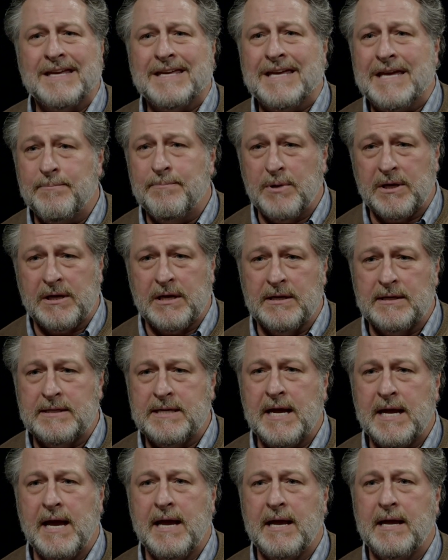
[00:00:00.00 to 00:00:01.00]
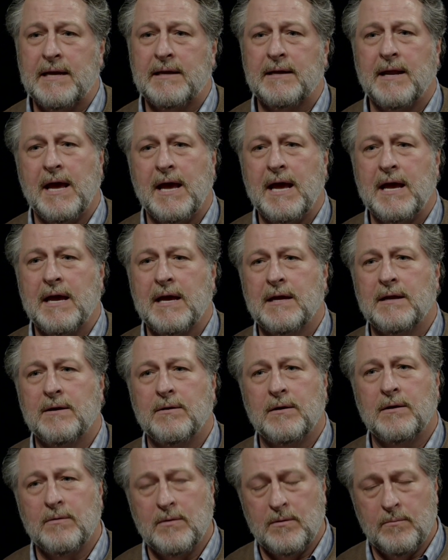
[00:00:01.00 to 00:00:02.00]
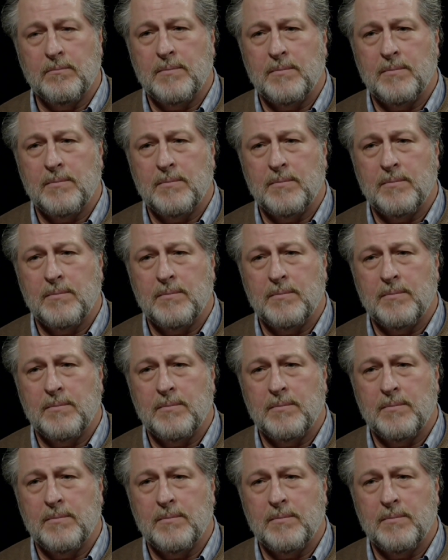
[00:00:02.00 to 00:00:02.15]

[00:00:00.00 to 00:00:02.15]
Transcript: keep it contained, and